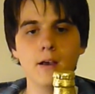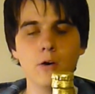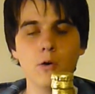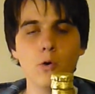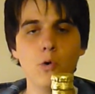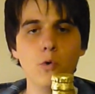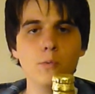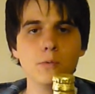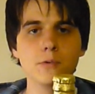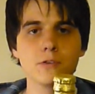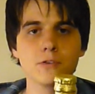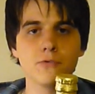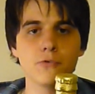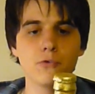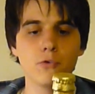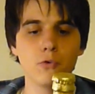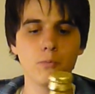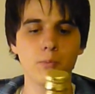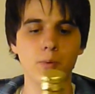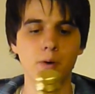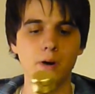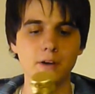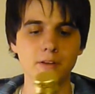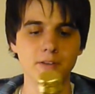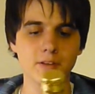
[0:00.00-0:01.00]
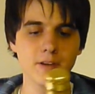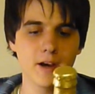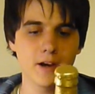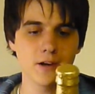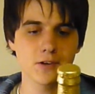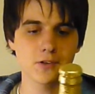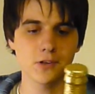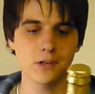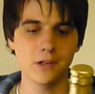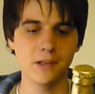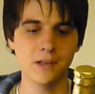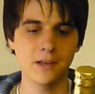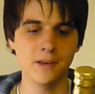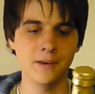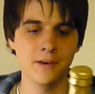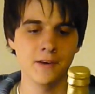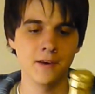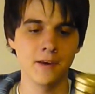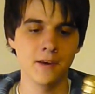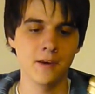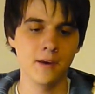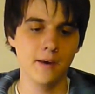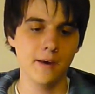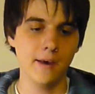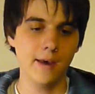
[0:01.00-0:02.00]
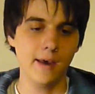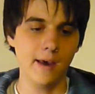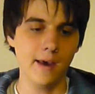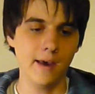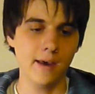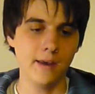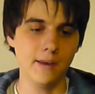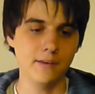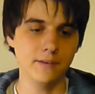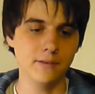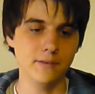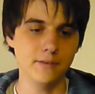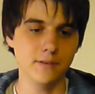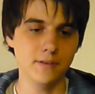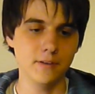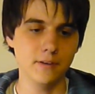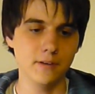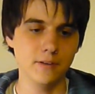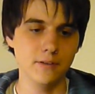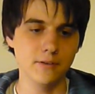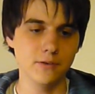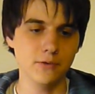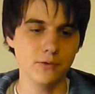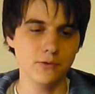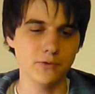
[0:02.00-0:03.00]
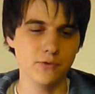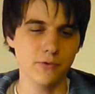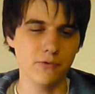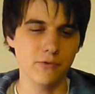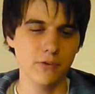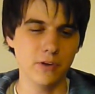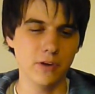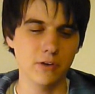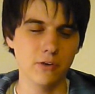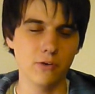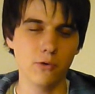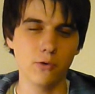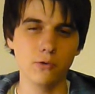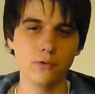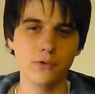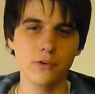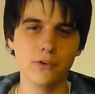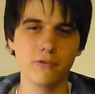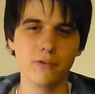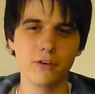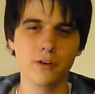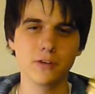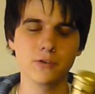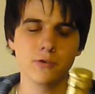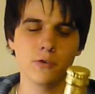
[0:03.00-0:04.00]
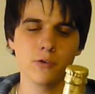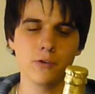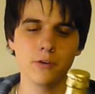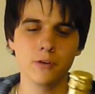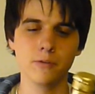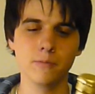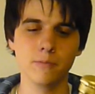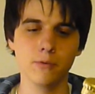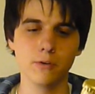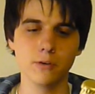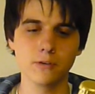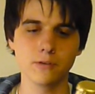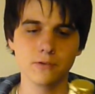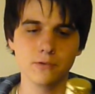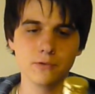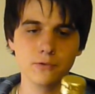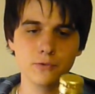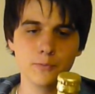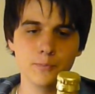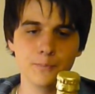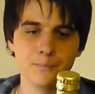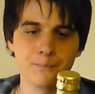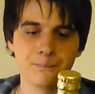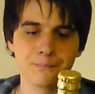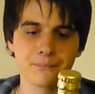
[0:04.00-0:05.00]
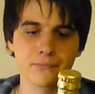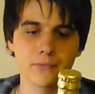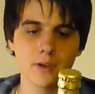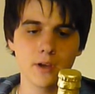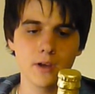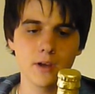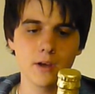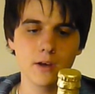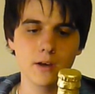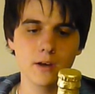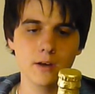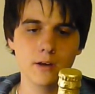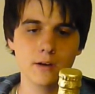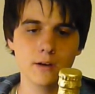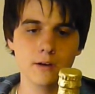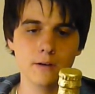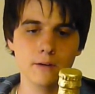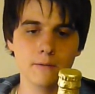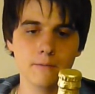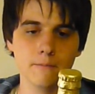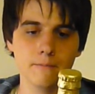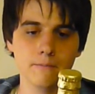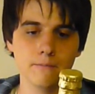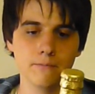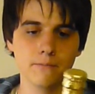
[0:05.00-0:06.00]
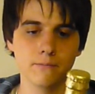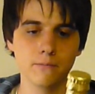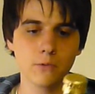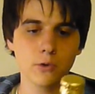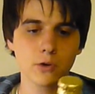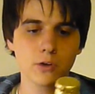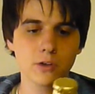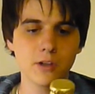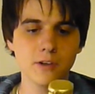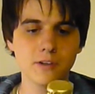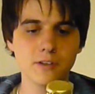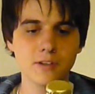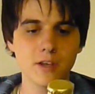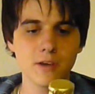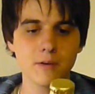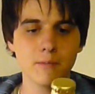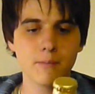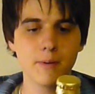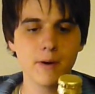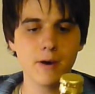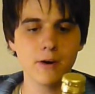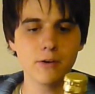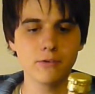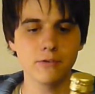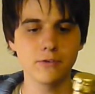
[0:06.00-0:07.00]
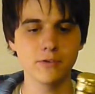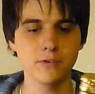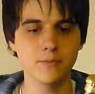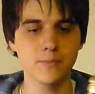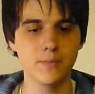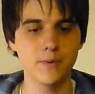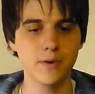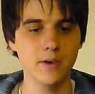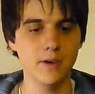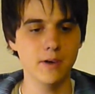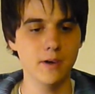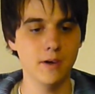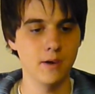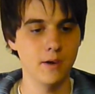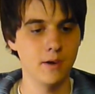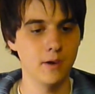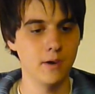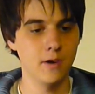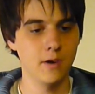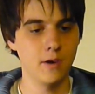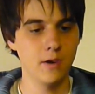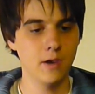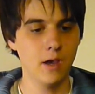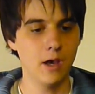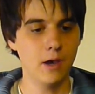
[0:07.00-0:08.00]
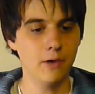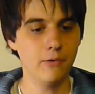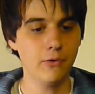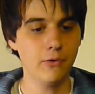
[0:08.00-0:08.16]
almost full pint actually, and it's also been called a Victorian bottle. What can I say about this beer? I've